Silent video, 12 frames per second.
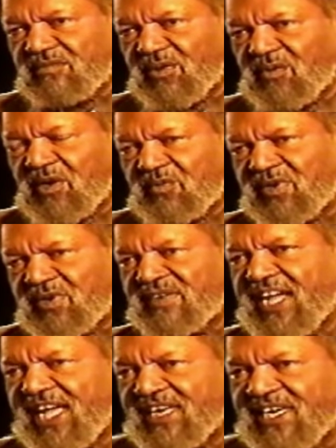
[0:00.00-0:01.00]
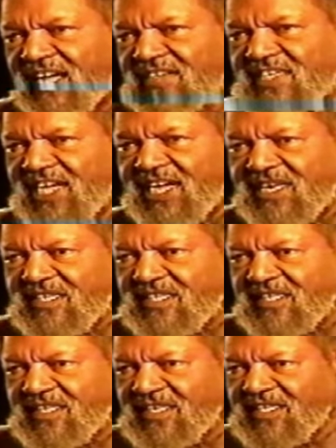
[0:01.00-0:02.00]
But what we've got now is
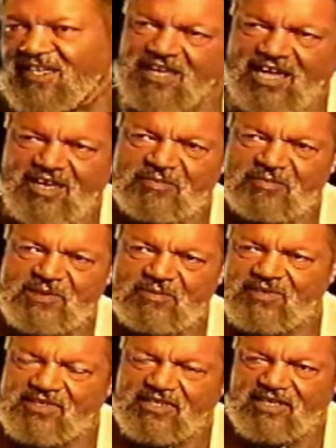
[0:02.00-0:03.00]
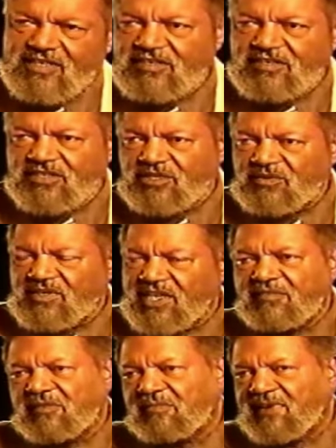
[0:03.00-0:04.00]
anarchy. A lot of people with guns shooting
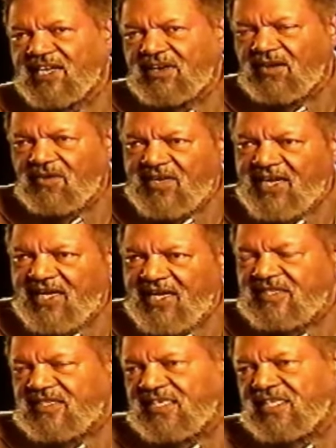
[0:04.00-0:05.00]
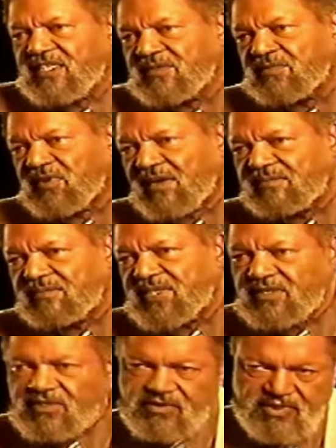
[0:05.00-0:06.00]
everybody and all kinds of things and
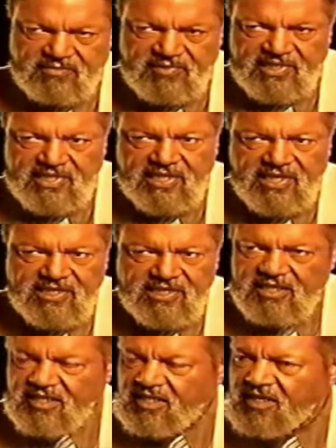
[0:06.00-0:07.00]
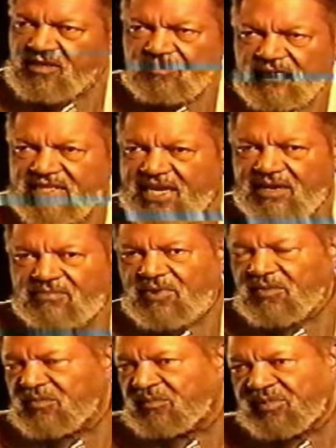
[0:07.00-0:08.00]
robbing and doing everything else. But that
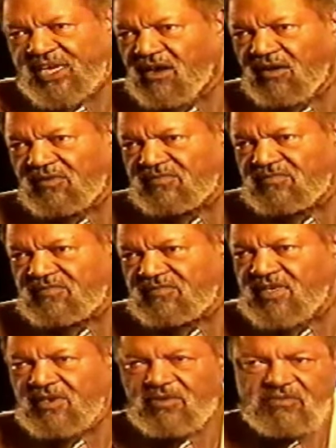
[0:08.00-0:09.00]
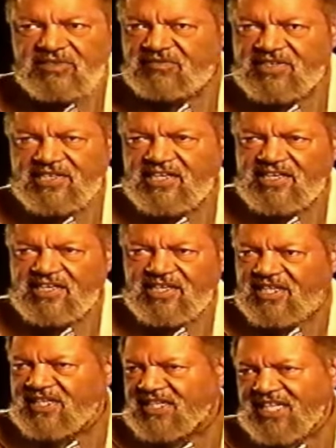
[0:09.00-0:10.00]
won't pay off. There's no dividend
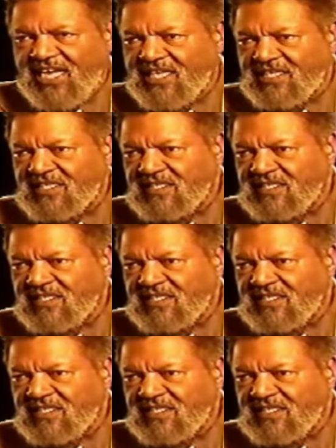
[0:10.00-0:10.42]
in that.